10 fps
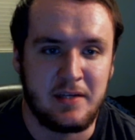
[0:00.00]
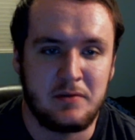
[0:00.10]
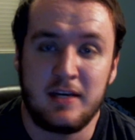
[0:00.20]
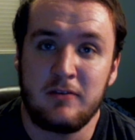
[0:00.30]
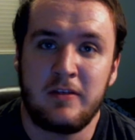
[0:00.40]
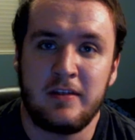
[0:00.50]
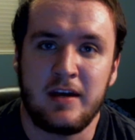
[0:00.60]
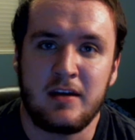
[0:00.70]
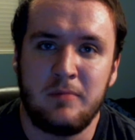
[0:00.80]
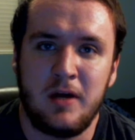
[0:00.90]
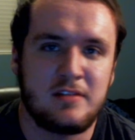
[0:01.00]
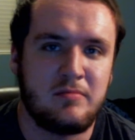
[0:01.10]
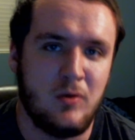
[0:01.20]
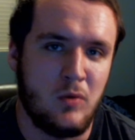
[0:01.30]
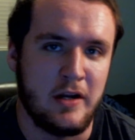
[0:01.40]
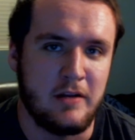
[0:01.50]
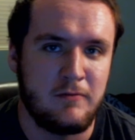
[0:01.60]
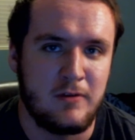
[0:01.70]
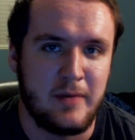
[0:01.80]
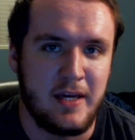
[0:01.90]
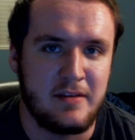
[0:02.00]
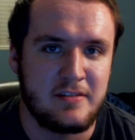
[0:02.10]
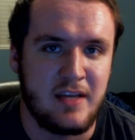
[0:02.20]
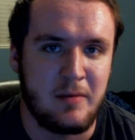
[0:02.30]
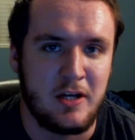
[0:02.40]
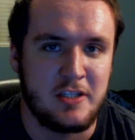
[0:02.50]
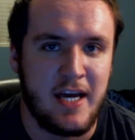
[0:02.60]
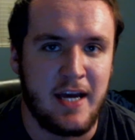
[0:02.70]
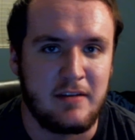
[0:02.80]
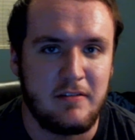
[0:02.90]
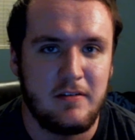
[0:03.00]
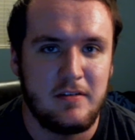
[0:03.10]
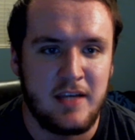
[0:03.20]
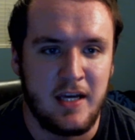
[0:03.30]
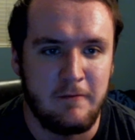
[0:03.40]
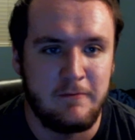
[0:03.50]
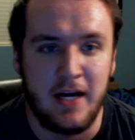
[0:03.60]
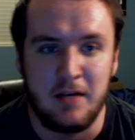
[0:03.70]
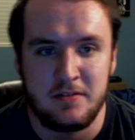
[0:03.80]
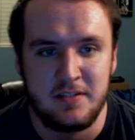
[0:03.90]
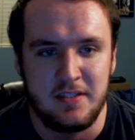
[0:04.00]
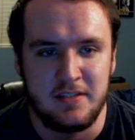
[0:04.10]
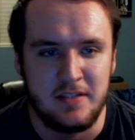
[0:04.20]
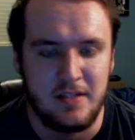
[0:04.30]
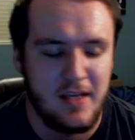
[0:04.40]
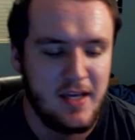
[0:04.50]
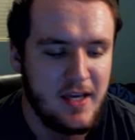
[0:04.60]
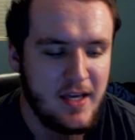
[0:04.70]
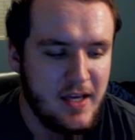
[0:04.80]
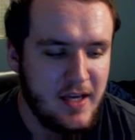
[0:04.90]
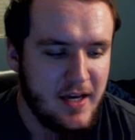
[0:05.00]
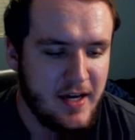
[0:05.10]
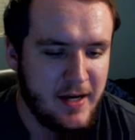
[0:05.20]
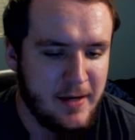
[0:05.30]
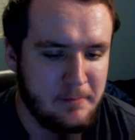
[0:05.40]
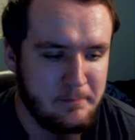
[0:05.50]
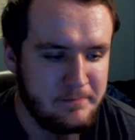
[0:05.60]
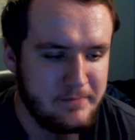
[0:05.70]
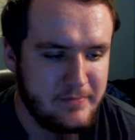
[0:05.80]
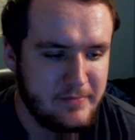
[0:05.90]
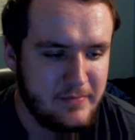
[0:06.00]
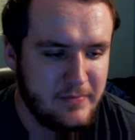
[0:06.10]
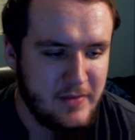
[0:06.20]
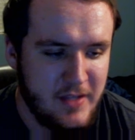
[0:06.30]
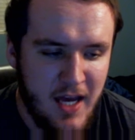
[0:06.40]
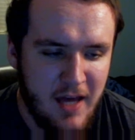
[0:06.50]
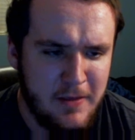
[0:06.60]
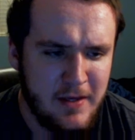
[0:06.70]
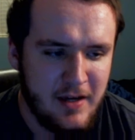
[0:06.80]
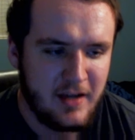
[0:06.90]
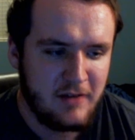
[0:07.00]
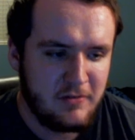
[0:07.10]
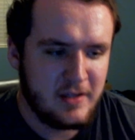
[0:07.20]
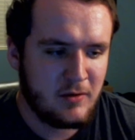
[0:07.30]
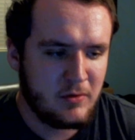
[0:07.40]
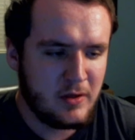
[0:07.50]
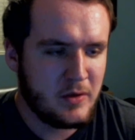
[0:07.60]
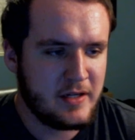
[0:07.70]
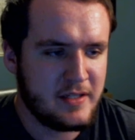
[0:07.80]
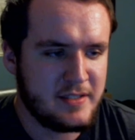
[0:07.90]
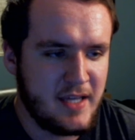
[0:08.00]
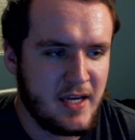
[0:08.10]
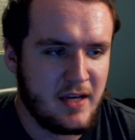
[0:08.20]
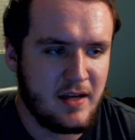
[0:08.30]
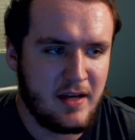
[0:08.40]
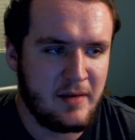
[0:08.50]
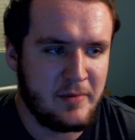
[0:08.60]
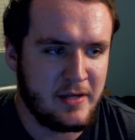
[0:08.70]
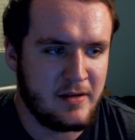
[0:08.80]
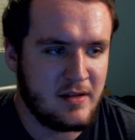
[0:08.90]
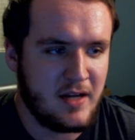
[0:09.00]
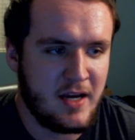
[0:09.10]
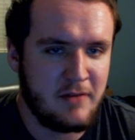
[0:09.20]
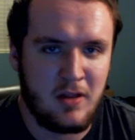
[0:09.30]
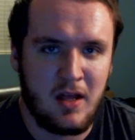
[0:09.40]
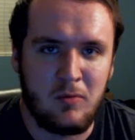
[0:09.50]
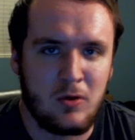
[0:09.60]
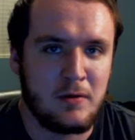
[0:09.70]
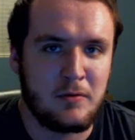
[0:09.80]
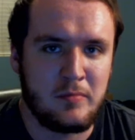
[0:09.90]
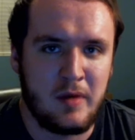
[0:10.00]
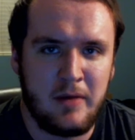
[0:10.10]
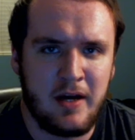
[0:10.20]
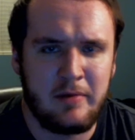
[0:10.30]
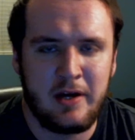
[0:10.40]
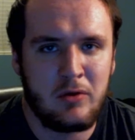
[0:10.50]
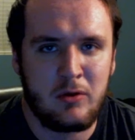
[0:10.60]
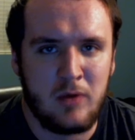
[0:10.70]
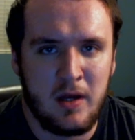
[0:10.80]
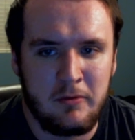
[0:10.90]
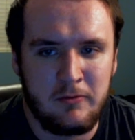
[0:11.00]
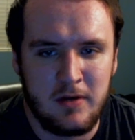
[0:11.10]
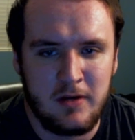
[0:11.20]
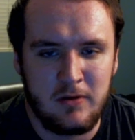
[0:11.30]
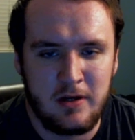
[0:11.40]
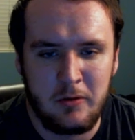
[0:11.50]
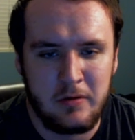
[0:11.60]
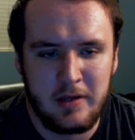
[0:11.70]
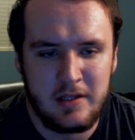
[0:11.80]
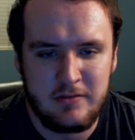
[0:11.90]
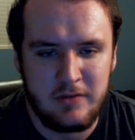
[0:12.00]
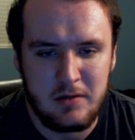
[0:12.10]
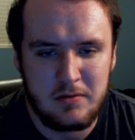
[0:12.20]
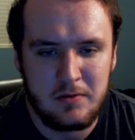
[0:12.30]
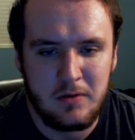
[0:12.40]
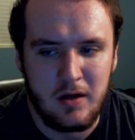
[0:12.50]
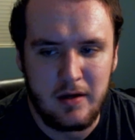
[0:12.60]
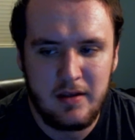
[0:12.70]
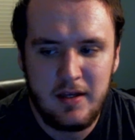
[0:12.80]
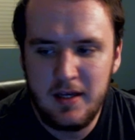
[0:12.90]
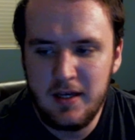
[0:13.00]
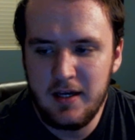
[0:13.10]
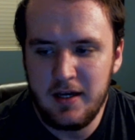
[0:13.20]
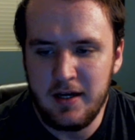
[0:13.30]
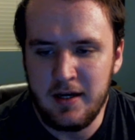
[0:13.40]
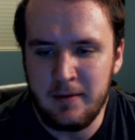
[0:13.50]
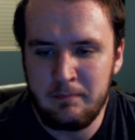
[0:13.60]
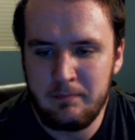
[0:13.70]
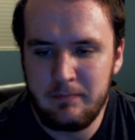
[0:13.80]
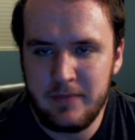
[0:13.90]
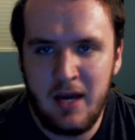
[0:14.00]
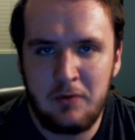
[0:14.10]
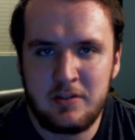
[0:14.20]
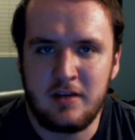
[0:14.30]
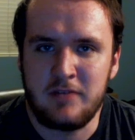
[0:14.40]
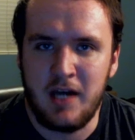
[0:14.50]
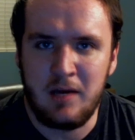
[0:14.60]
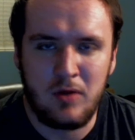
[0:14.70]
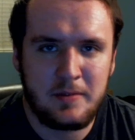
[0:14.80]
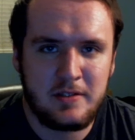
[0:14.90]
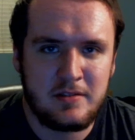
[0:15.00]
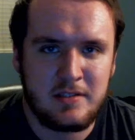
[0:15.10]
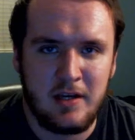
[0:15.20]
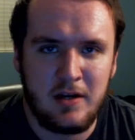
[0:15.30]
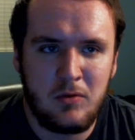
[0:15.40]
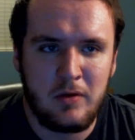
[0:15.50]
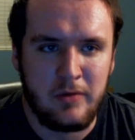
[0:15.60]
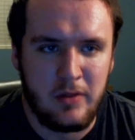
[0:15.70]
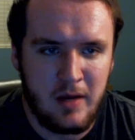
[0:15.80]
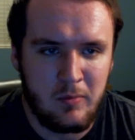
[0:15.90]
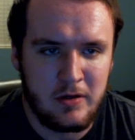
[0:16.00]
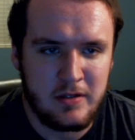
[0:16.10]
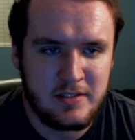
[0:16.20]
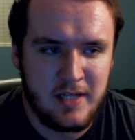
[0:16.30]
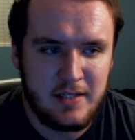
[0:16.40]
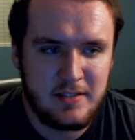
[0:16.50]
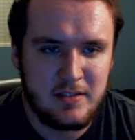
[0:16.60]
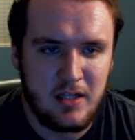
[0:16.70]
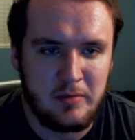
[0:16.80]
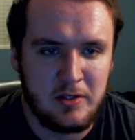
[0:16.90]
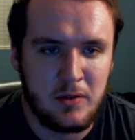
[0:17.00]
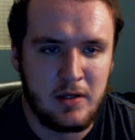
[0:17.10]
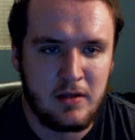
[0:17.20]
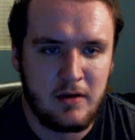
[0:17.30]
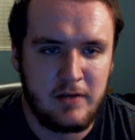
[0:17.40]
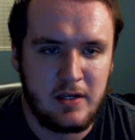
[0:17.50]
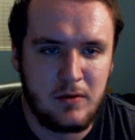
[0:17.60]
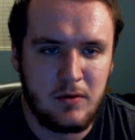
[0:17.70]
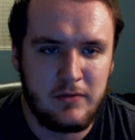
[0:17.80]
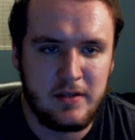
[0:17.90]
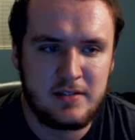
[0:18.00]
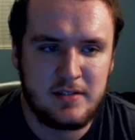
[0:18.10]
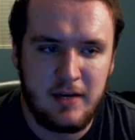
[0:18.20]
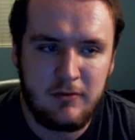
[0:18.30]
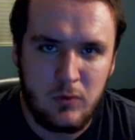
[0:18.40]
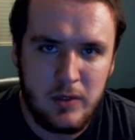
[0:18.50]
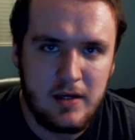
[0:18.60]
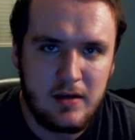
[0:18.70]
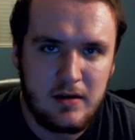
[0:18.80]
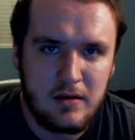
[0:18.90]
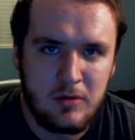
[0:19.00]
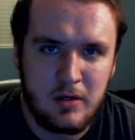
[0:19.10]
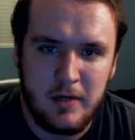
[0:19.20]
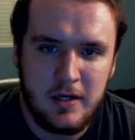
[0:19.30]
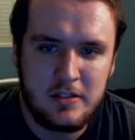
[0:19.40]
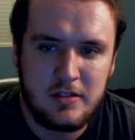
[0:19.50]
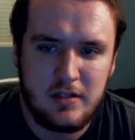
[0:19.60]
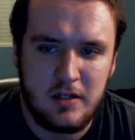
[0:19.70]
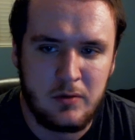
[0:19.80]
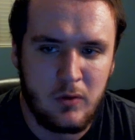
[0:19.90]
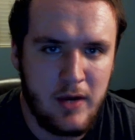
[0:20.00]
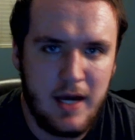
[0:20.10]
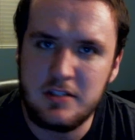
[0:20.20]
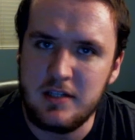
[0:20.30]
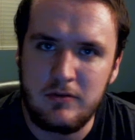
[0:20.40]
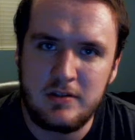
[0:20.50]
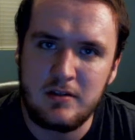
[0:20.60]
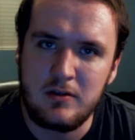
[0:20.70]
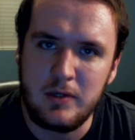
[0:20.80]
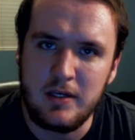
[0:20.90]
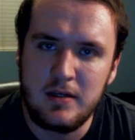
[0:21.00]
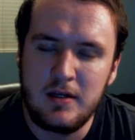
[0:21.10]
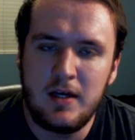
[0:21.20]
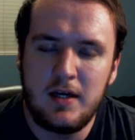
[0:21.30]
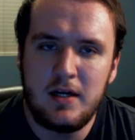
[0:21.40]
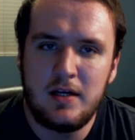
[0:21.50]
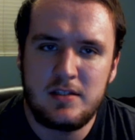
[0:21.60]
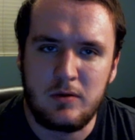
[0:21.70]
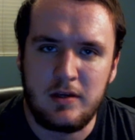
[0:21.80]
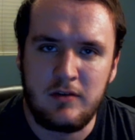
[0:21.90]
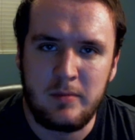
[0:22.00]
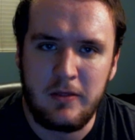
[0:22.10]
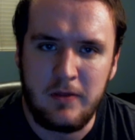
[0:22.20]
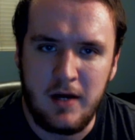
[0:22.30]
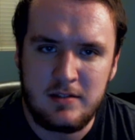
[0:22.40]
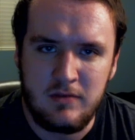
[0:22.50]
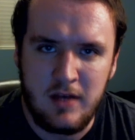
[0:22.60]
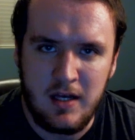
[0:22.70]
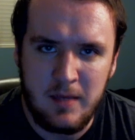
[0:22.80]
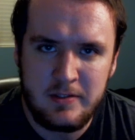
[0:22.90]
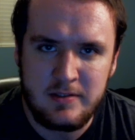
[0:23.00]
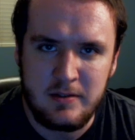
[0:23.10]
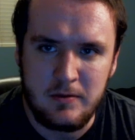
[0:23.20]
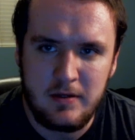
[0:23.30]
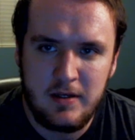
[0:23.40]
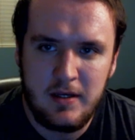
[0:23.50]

It was everything I could have possibly wanted from a Samurai Jack kind of final season. Yeah, I think I got everything I really wanted to say. I mean, I have a lot more going through my mind, but I don't want to ramble forever. I don't want to make this video too long. Yeah, we still have 9 more episodes to go. We have a lot more to discuss. I'll be doing a video of this every week, pretty much. I'll do a reaction every single week, sort of giving my thoughts of that episode.